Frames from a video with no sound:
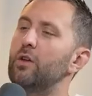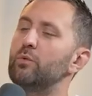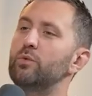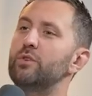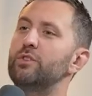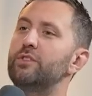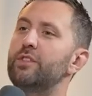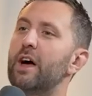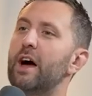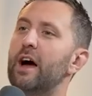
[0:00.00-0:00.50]
And
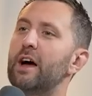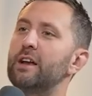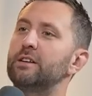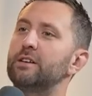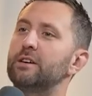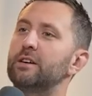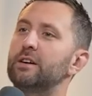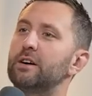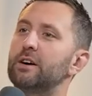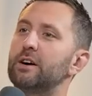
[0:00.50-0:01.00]
would
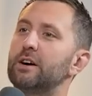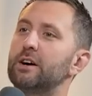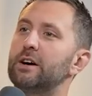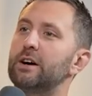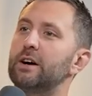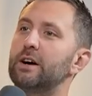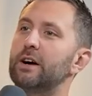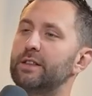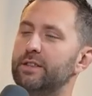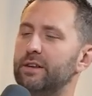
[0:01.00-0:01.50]
that,
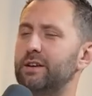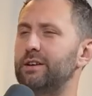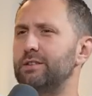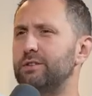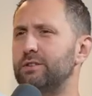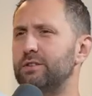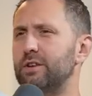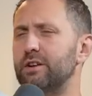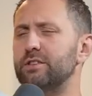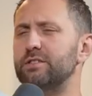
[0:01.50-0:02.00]
I think
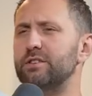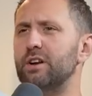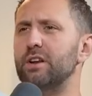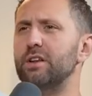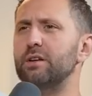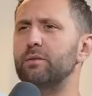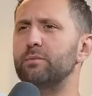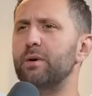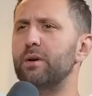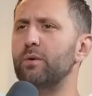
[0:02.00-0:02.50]
you touched
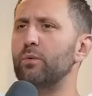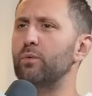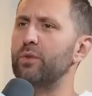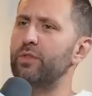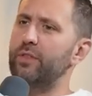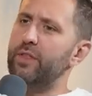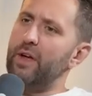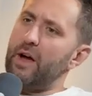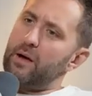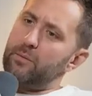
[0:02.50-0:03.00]
on it, but
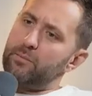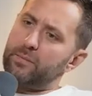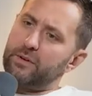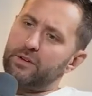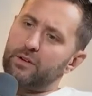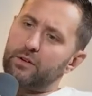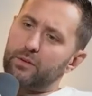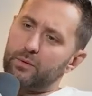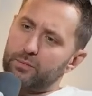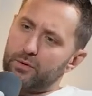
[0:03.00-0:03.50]
would that
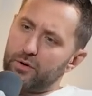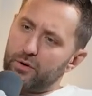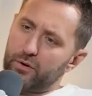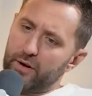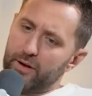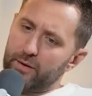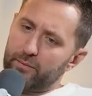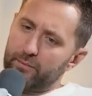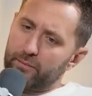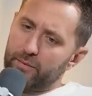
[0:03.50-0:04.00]
particular
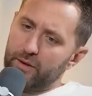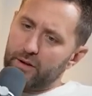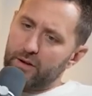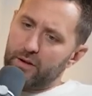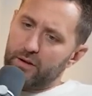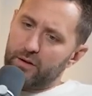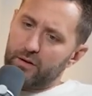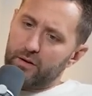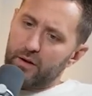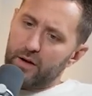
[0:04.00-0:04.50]
program
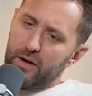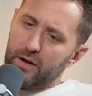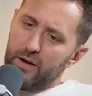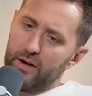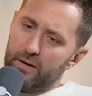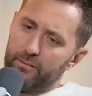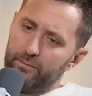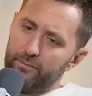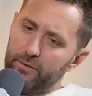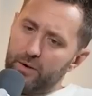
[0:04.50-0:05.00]
be,
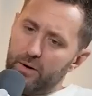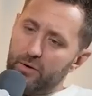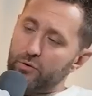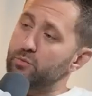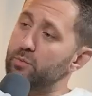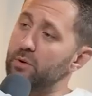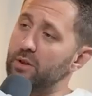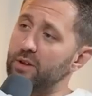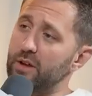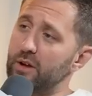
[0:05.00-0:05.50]

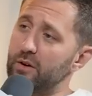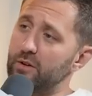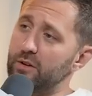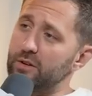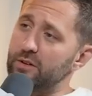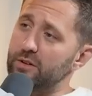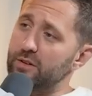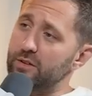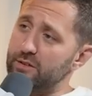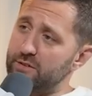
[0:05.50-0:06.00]
spilling out
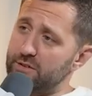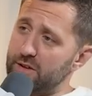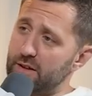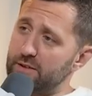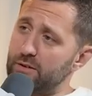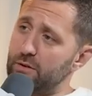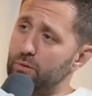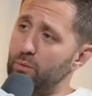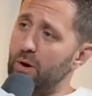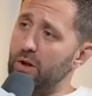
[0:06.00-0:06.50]
into the
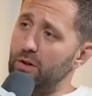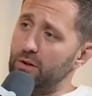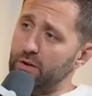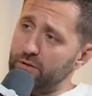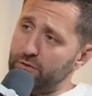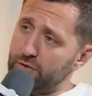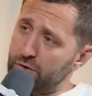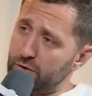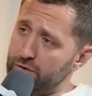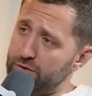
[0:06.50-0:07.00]
States as well,
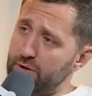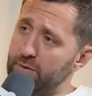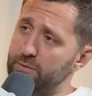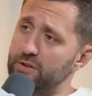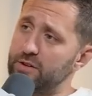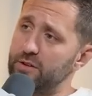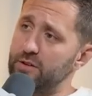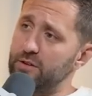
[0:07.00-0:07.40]
looking for those types of